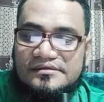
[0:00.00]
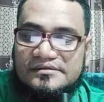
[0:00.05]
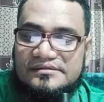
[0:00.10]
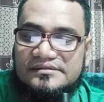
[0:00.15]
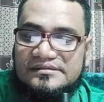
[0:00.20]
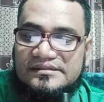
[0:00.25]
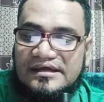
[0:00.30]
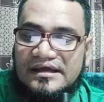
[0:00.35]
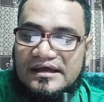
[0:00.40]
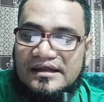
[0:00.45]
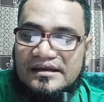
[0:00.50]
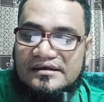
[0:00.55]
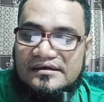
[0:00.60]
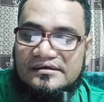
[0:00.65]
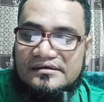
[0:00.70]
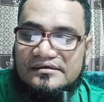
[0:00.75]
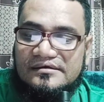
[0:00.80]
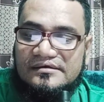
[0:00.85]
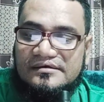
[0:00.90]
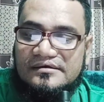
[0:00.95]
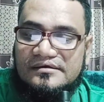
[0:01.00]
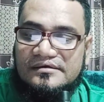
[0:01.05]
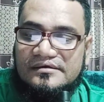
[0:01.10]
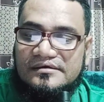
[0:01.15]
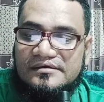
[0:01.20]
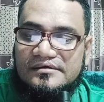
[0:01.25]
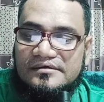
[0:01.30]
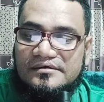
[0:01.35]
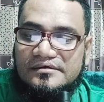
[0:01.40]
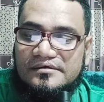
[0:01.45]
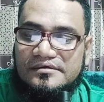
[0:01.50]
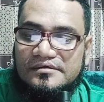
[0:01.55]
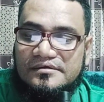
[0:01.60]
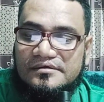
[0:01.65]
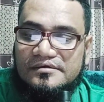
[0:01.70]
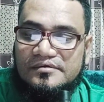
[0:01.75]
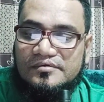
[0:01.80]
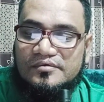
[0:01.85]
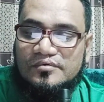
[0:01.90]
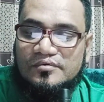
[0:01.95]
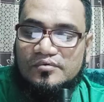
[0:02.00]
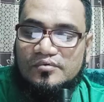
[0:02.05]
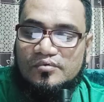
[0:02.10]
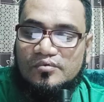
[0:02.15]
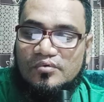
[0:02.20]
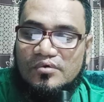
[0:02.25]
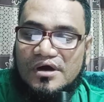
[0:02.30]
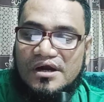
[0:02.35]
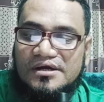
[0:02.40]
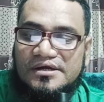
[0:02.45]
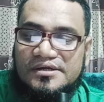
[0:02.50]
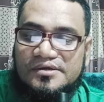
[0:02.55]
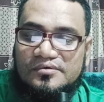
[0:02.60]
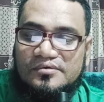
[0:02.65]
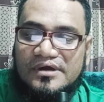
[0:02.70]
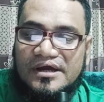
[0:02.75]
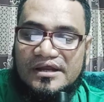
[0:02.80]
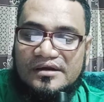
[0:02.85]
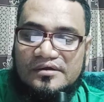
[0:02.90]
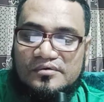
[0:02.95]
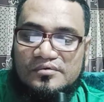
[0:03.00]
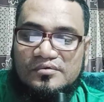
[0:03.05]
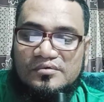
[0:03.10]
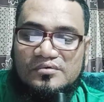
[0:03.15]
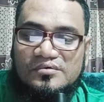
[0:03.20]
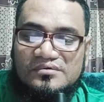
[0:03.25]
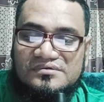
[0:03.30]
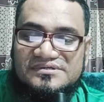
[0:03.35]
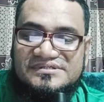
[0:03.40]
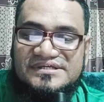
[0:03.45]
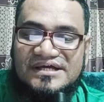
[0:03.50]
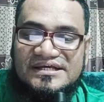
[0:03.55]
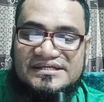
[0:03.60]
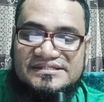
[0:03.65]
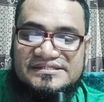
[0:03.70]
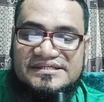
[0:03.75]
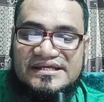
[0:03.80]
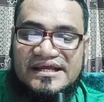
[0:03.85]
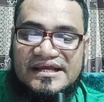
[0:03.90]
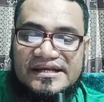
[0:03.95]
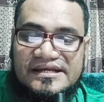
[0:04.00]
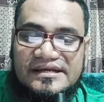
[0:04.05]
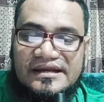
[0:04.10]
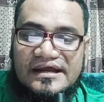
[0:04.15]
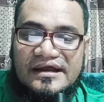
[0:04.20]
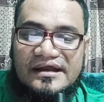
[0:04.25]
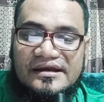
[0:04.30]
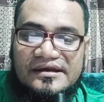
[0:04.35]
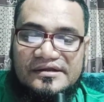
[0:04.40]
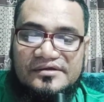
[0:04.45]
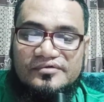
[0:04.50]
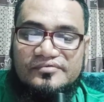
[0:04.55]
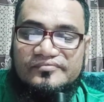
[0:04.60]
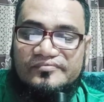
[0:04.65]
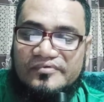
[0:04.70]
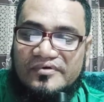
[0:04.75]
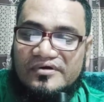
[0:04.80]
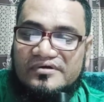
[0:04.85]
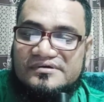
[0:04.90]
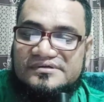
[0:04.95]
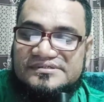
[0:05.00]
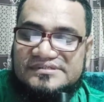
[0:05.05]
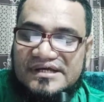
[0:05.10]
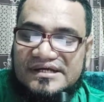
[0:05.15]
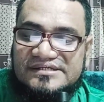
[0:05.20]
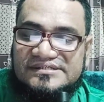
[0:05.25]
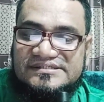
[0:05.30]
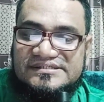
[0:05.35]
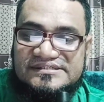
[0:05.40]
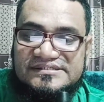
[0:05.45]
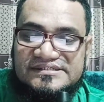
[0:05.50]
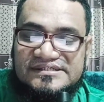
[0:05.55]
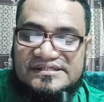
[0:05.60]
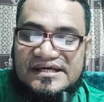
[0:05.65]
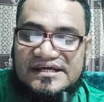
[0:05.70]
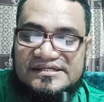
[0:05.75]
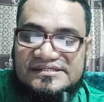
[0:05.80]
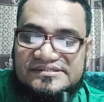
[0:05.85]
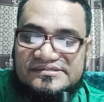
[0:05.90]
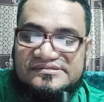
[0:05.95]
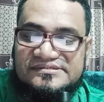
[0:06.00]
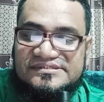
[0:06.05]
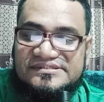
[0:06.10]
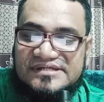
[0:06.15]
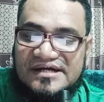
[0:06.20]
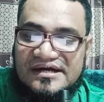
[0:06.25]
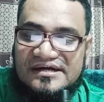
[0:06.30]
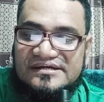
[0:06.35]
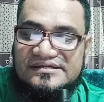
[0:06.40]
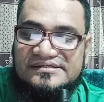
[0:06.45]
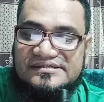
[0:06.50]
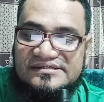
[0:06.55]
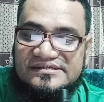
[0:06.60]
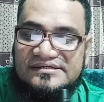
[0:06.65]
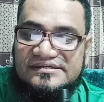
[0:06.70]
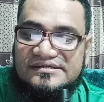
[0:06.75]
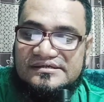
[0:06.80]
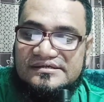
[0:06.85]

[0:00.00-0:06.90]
Then what you can Google sustain and your for search engine SEO strategy.